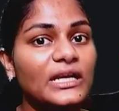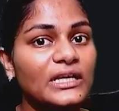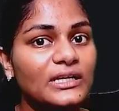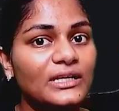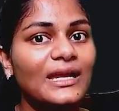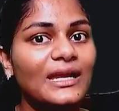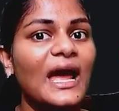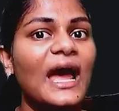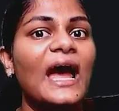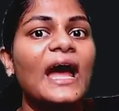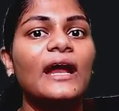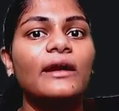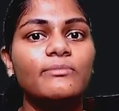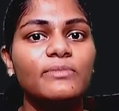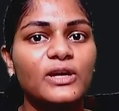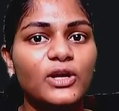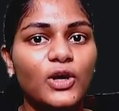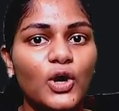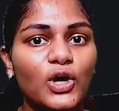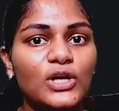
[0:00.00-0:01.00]
and because they
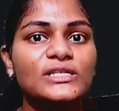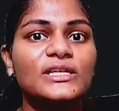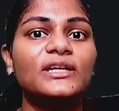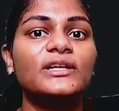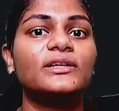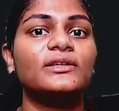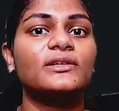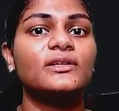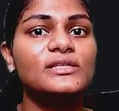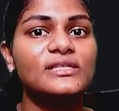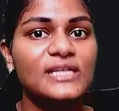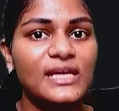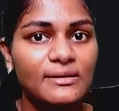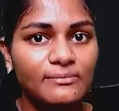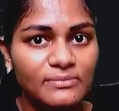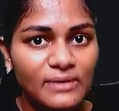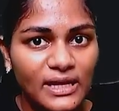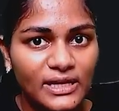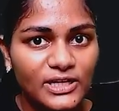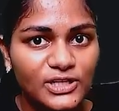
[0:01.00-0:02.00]
are in the same
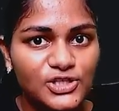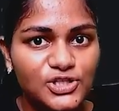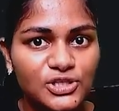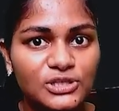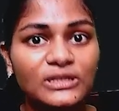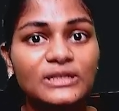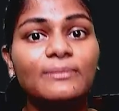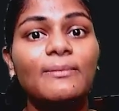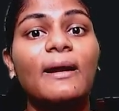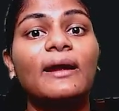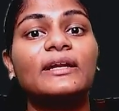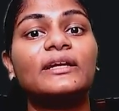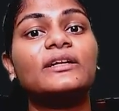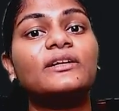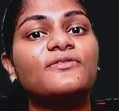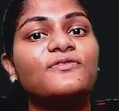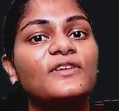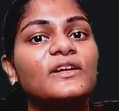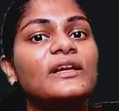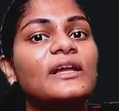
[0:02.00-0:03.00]
direction, the magnetic field
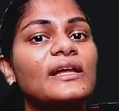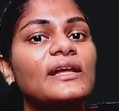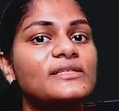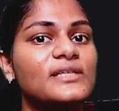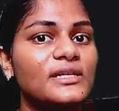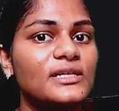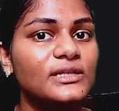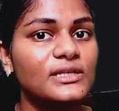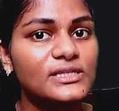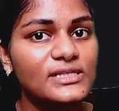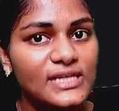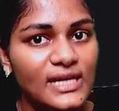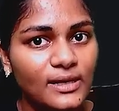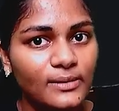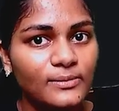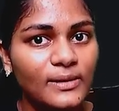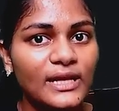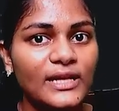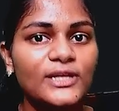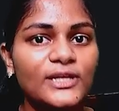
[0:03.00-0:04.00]
lines are in the same
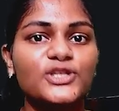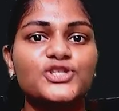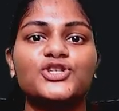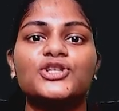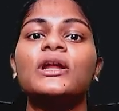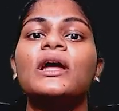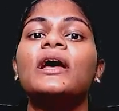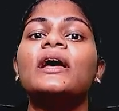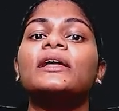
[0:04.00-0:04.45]
direction, the